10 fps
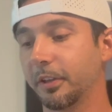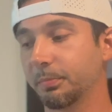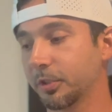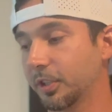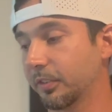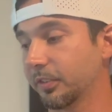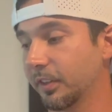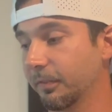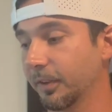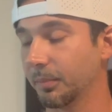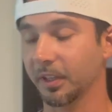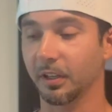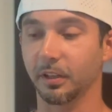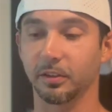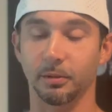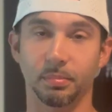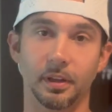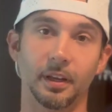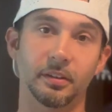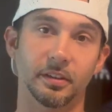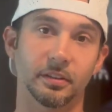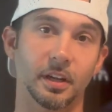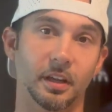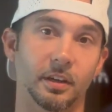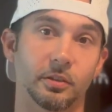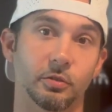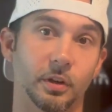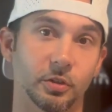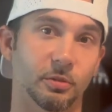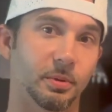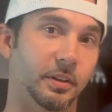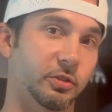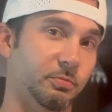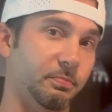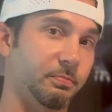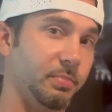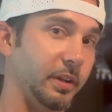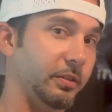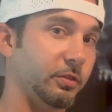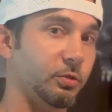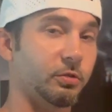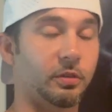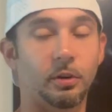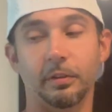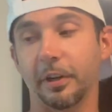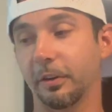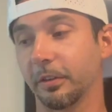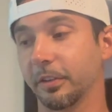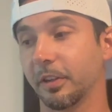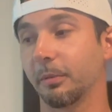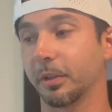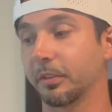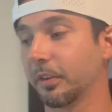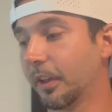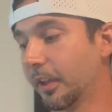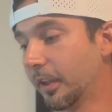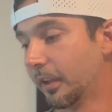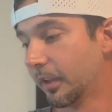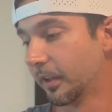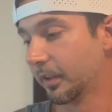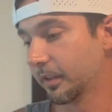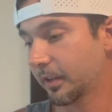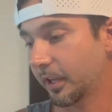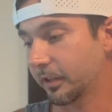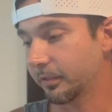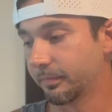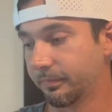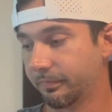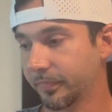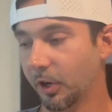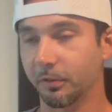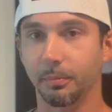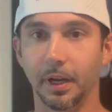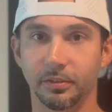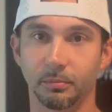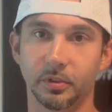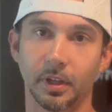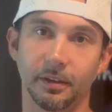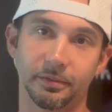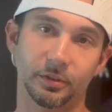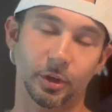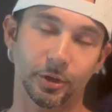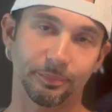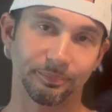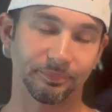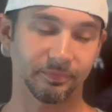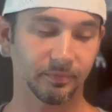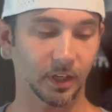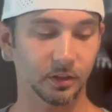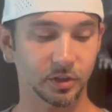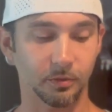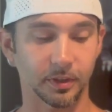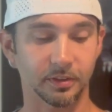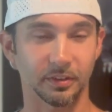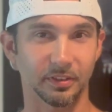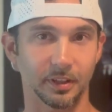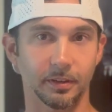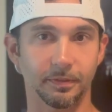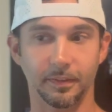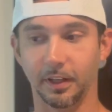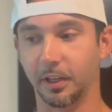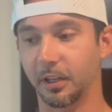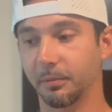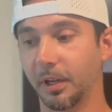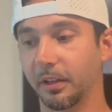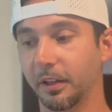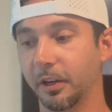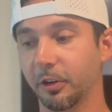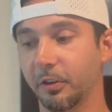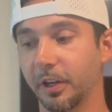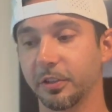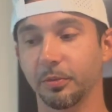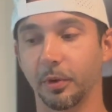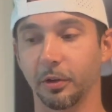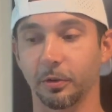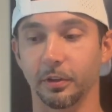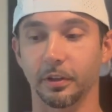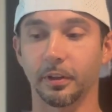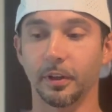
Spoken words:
but she's sniffing because the place is not in the traditional place. Place is usually over here. This time it's kind of over buy some stuff. So she wants to sniff and I'm not letting her. I just want her to